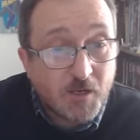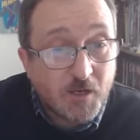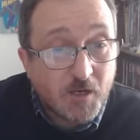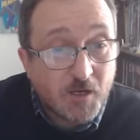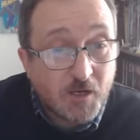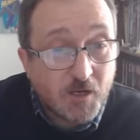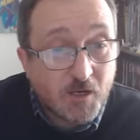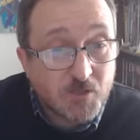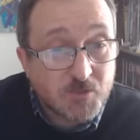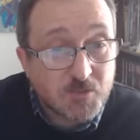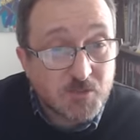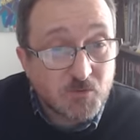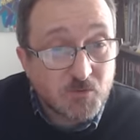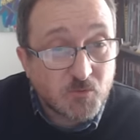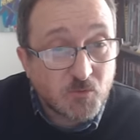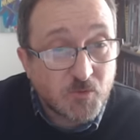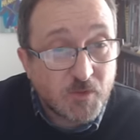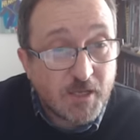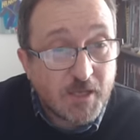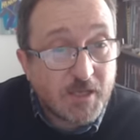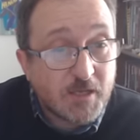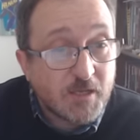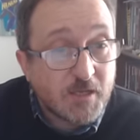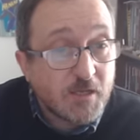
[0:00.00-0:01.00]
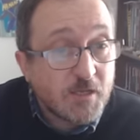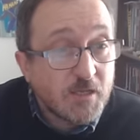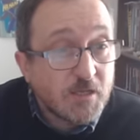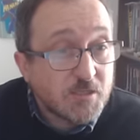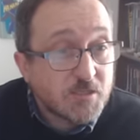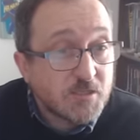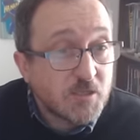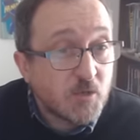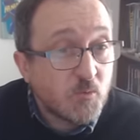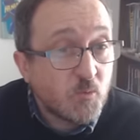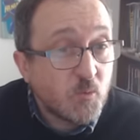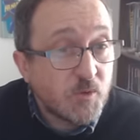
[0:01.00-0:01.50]
Arsenal there.
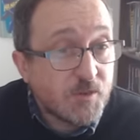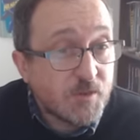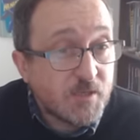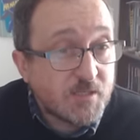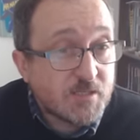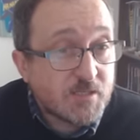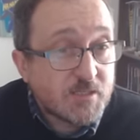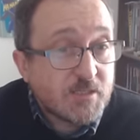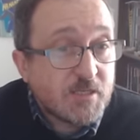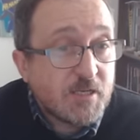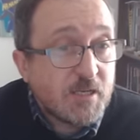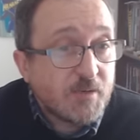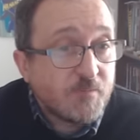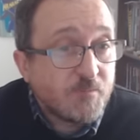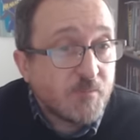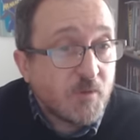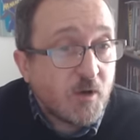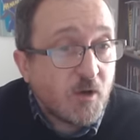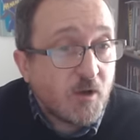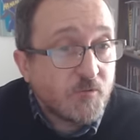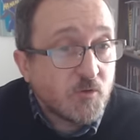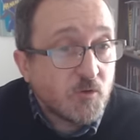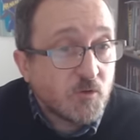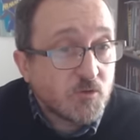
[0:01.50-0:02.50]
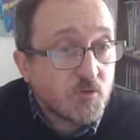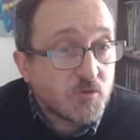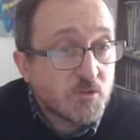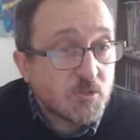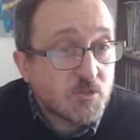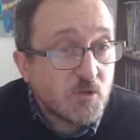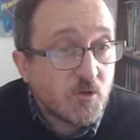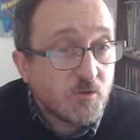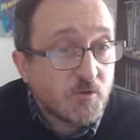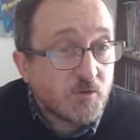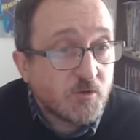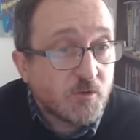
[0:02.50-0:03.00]
So with this team, I've got
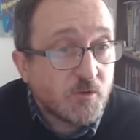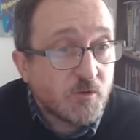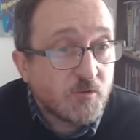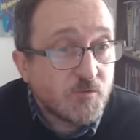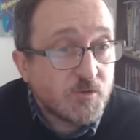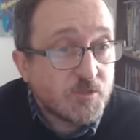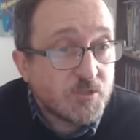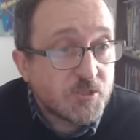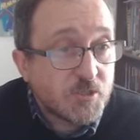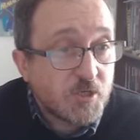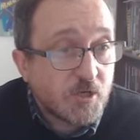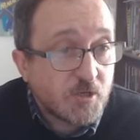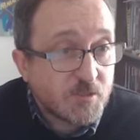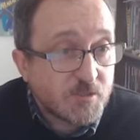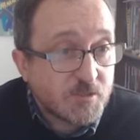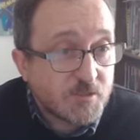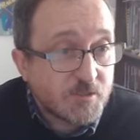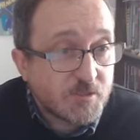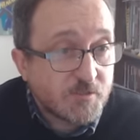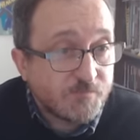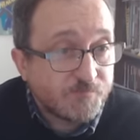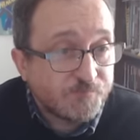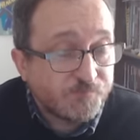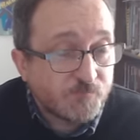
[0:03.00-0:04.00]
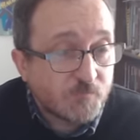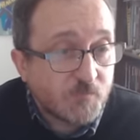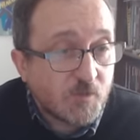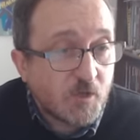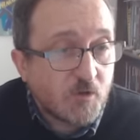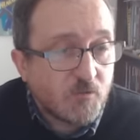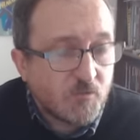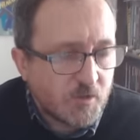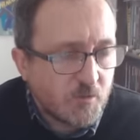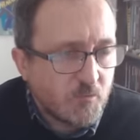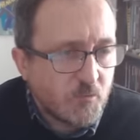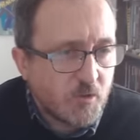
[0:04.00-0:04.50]
Son and Richarlison.
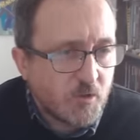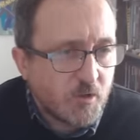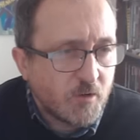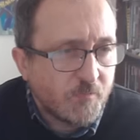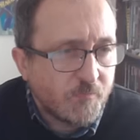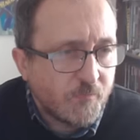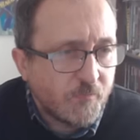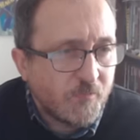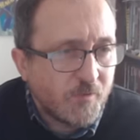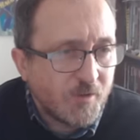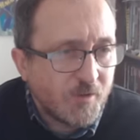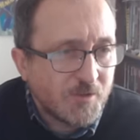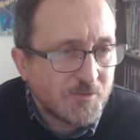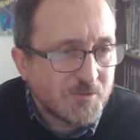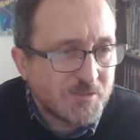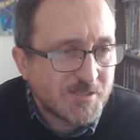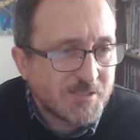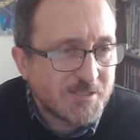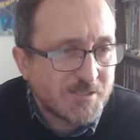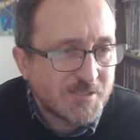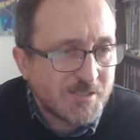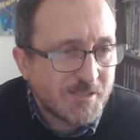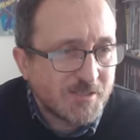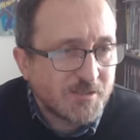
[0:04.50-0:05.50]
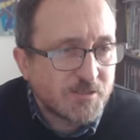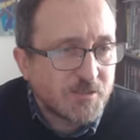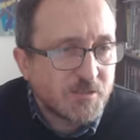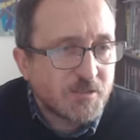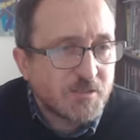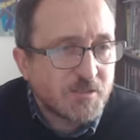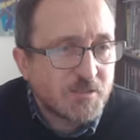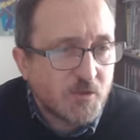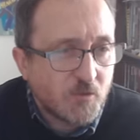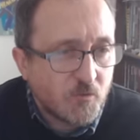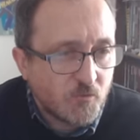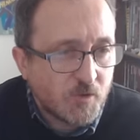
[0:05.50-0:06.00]
For those listening to
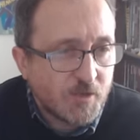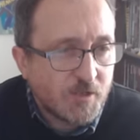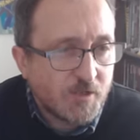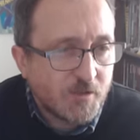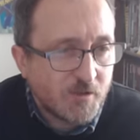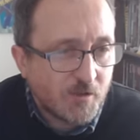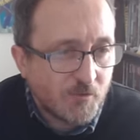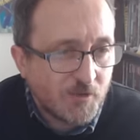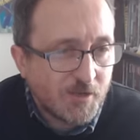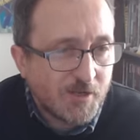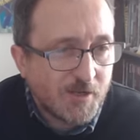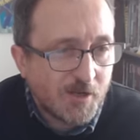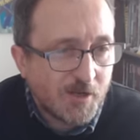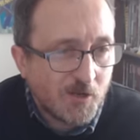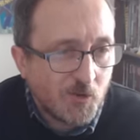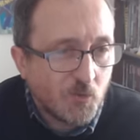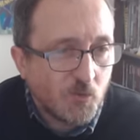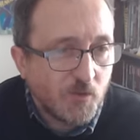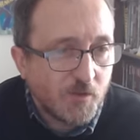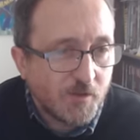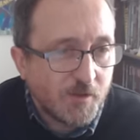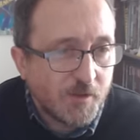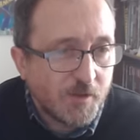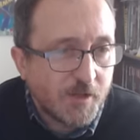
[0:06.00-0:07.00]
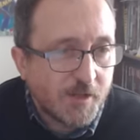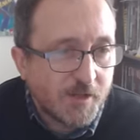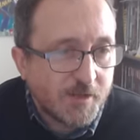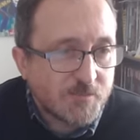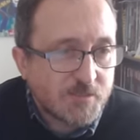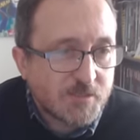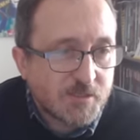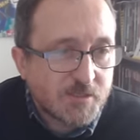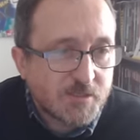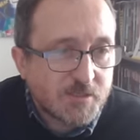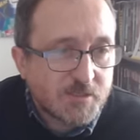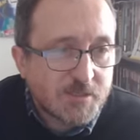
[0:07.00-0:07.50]
this, I'll read out all of the
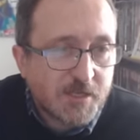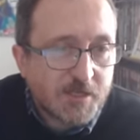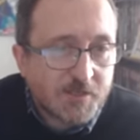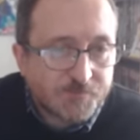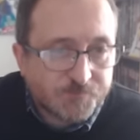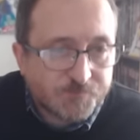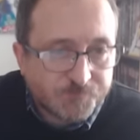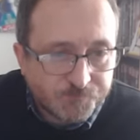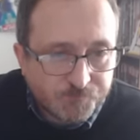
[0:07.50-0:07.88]
names in a sec.